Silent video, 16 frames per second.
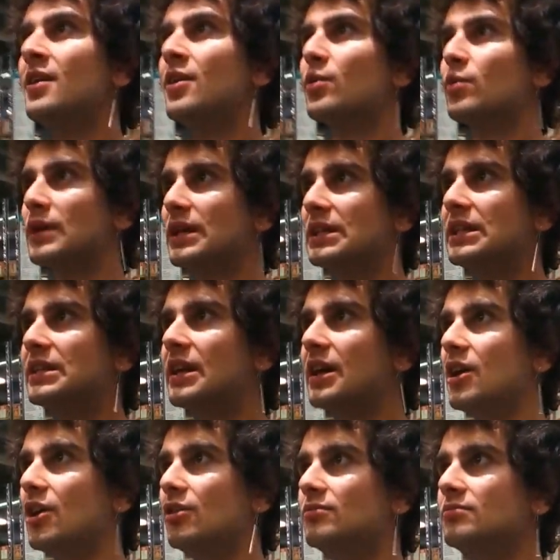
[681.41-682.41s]
really
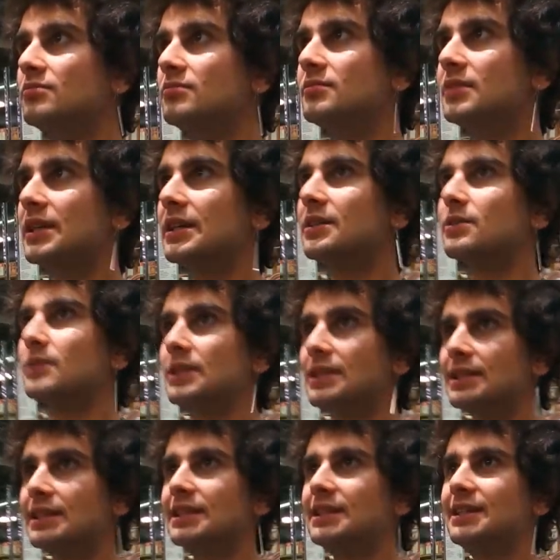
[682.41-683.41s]
though, like
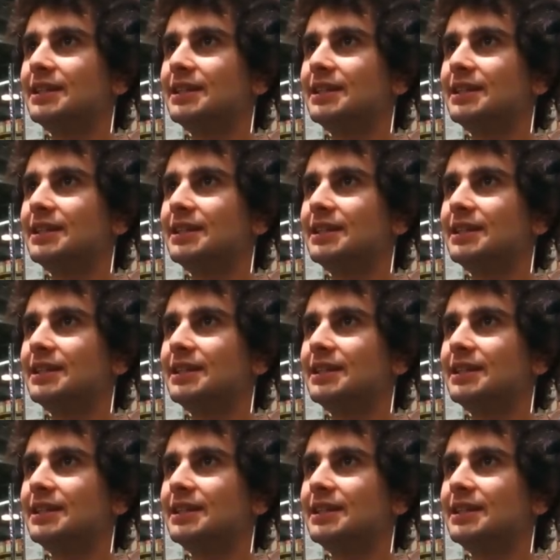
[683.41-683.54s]
really?